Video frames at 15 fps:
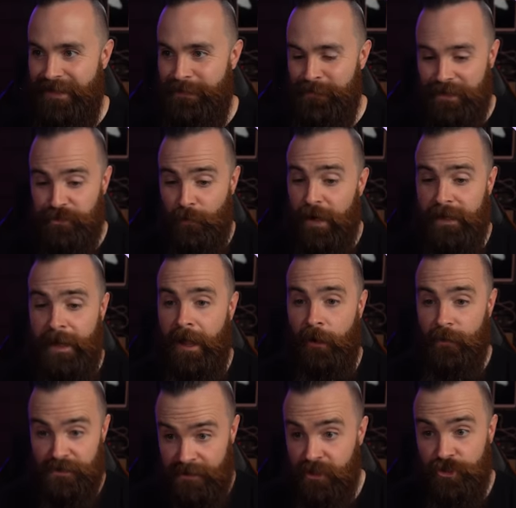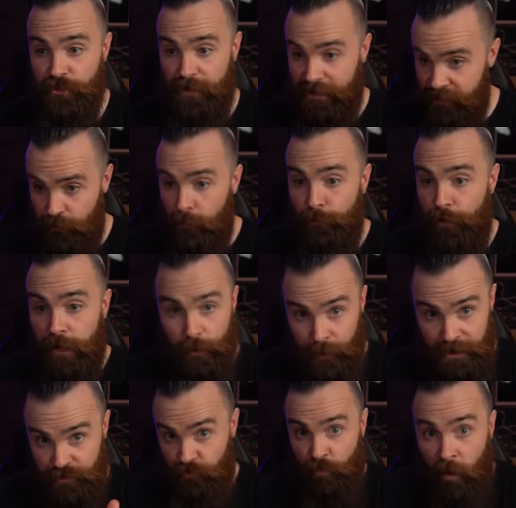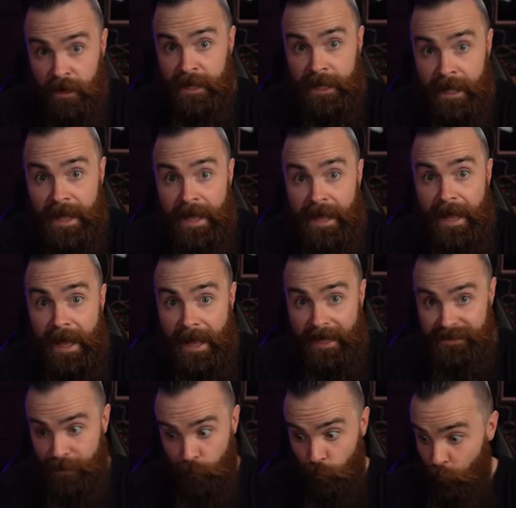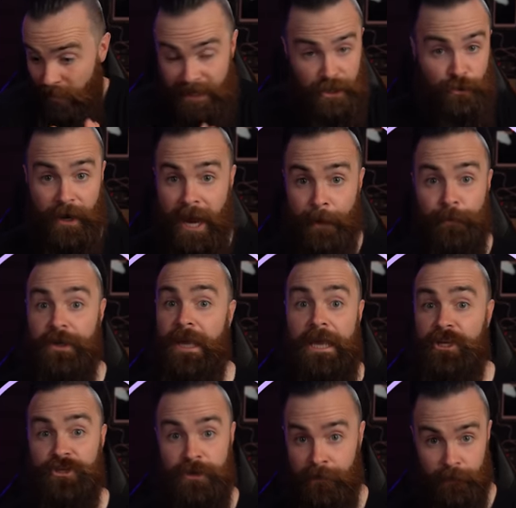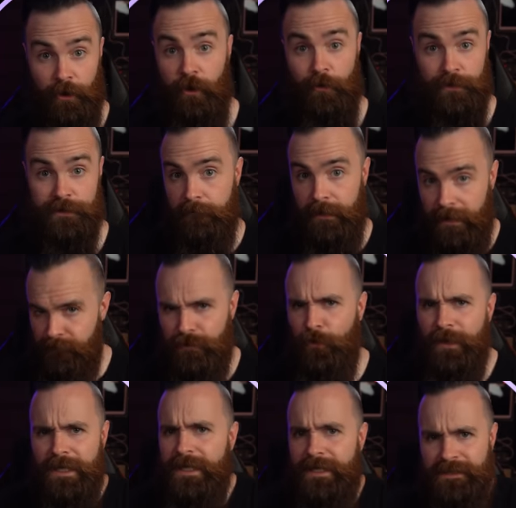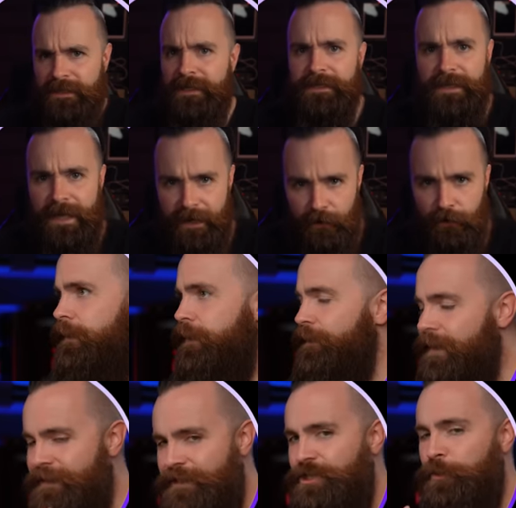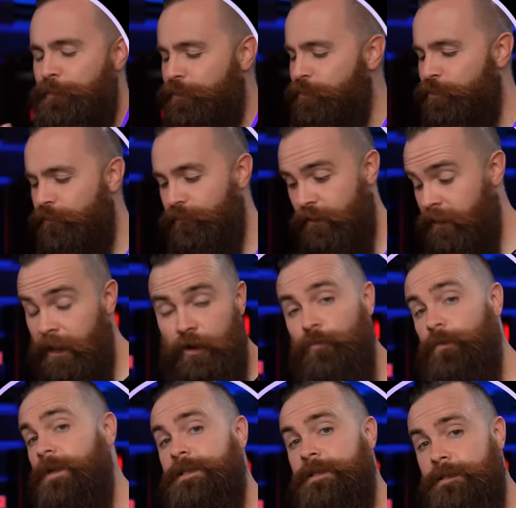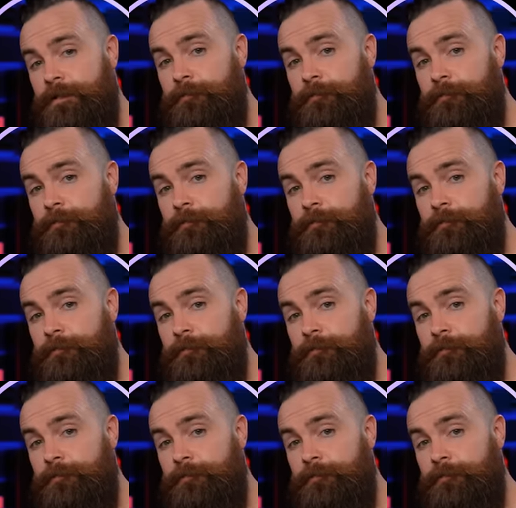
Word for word: Because right now, essentially, Stormbreaker is running as a regular application on the host, even though he is a container. This is super cool for a lot of reasons.